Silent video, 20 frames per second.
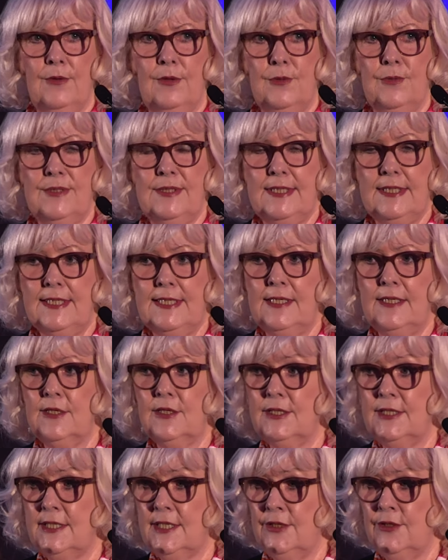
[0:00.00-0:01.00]
UCD
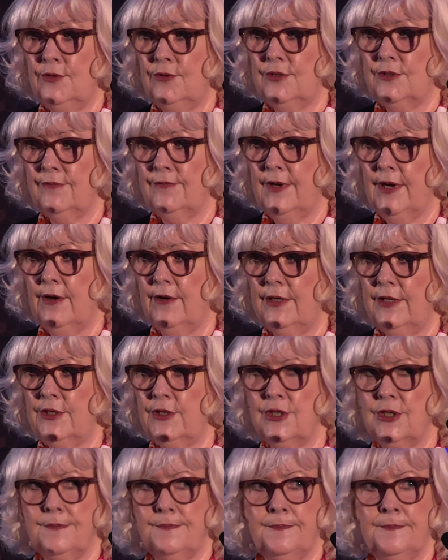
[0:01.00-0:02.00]
continued to
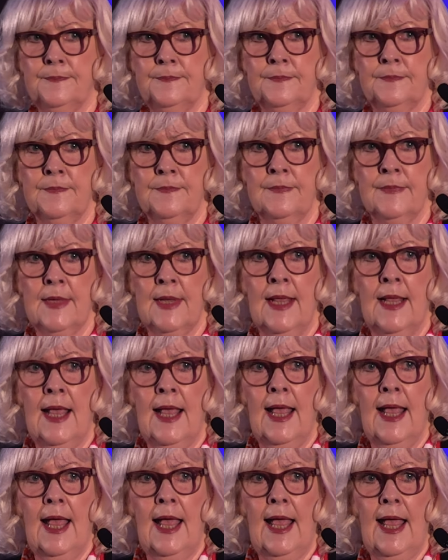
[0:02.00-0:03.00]
flourish
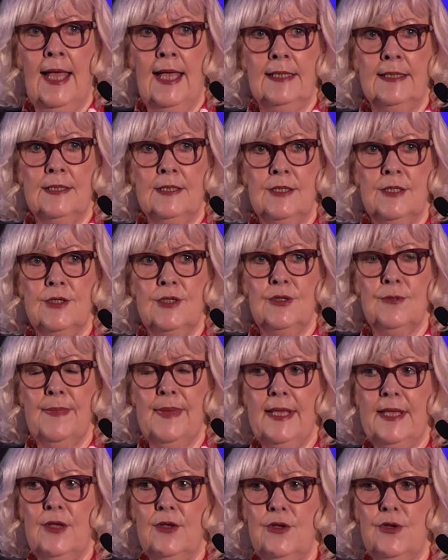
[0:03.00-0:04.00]
and to
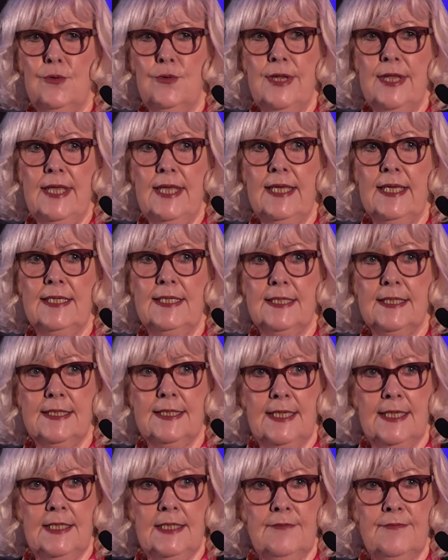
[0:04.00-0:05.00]
make a unique and
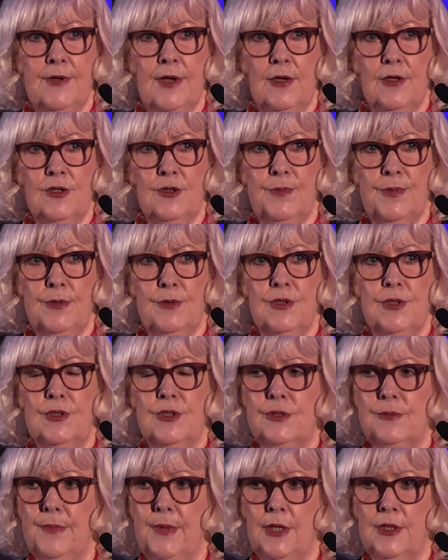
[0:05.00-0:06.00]
distinctive contribution
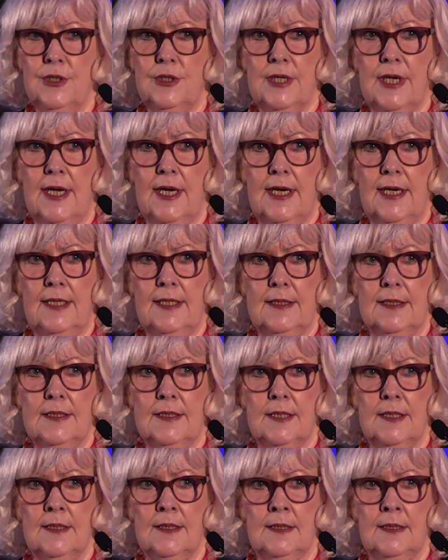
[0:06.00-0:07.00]
to modern
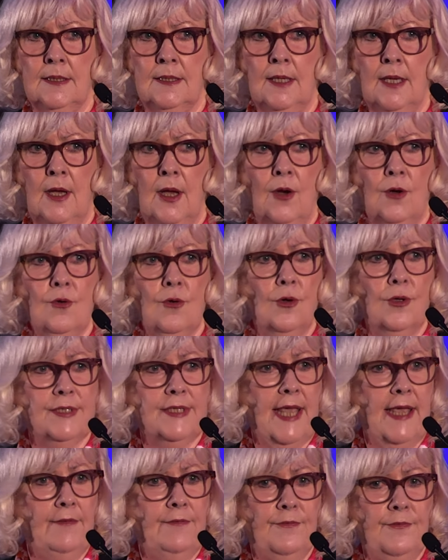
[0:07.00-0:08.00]
Ireland across
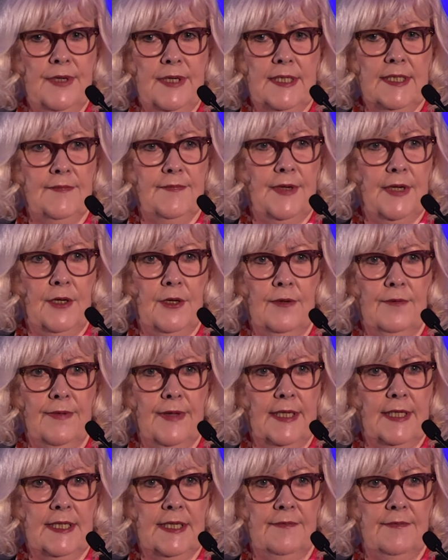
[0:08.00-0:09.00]
every sphere of
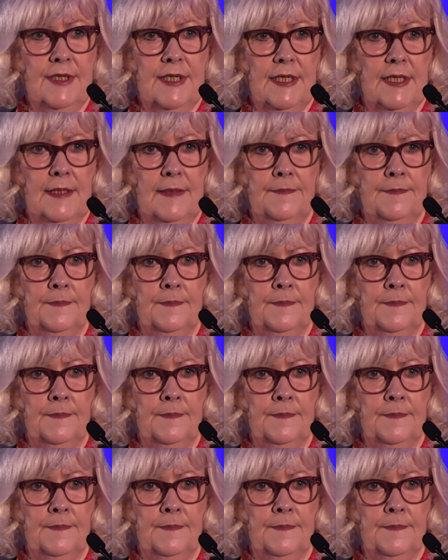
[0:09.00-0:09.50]
activity